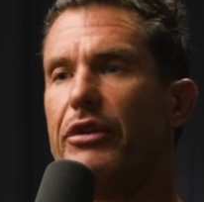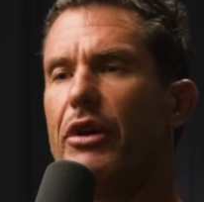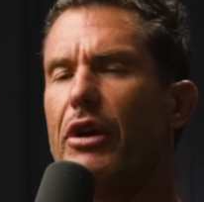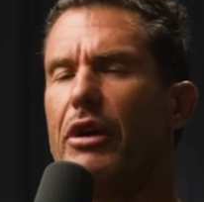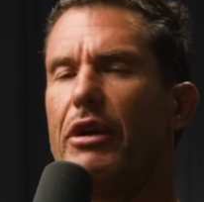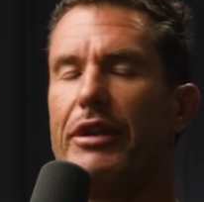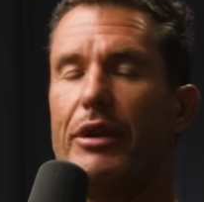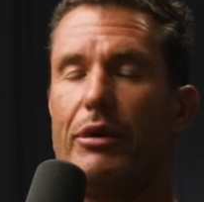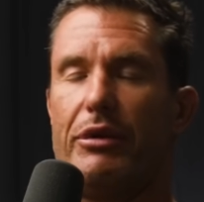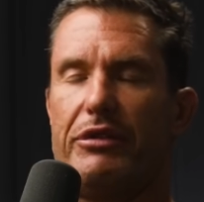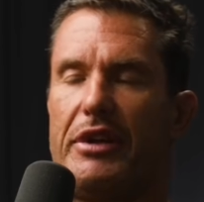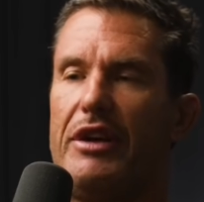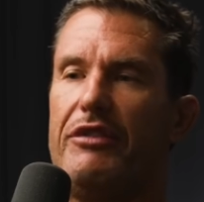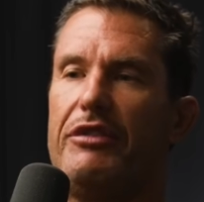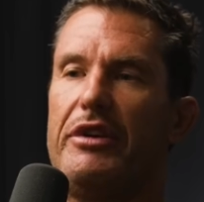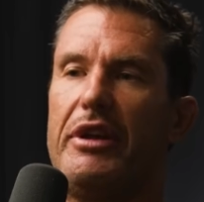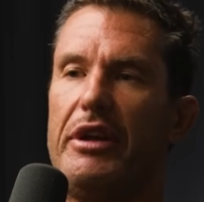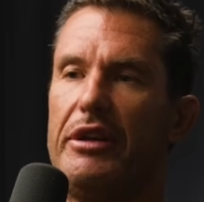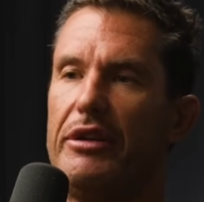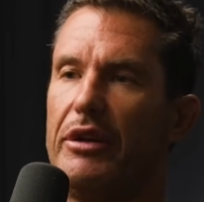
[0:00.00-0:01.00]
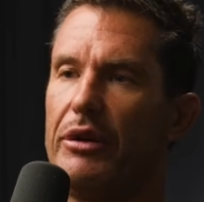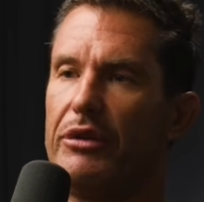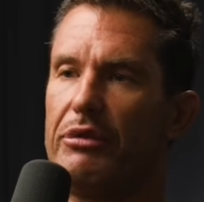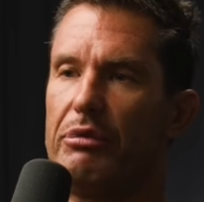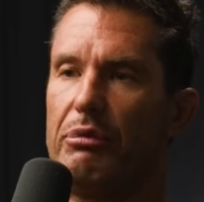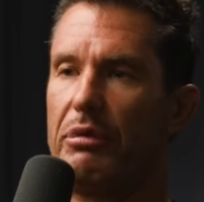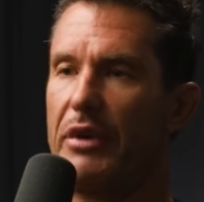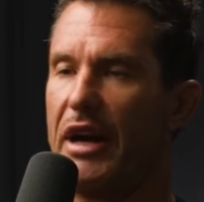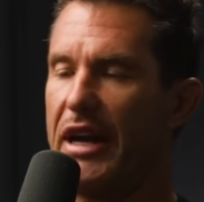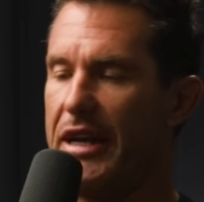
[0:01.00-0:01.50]
There was everything. There was
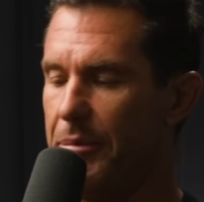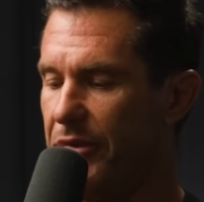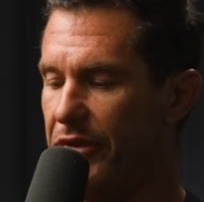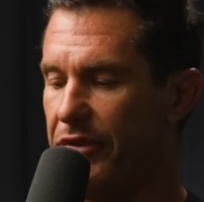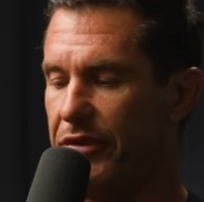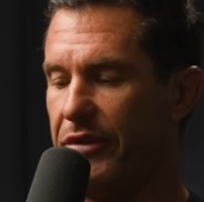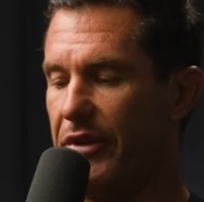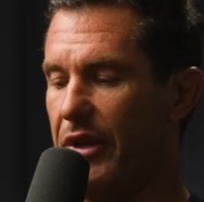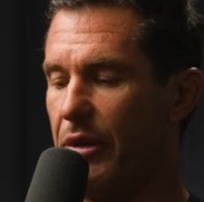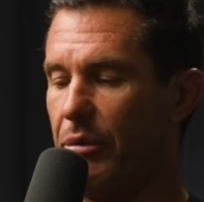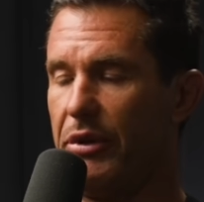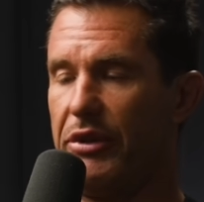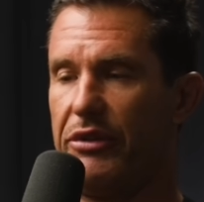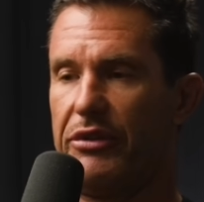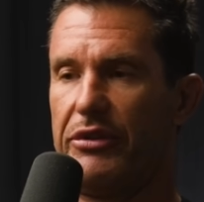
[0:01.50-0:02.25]
rapes. There was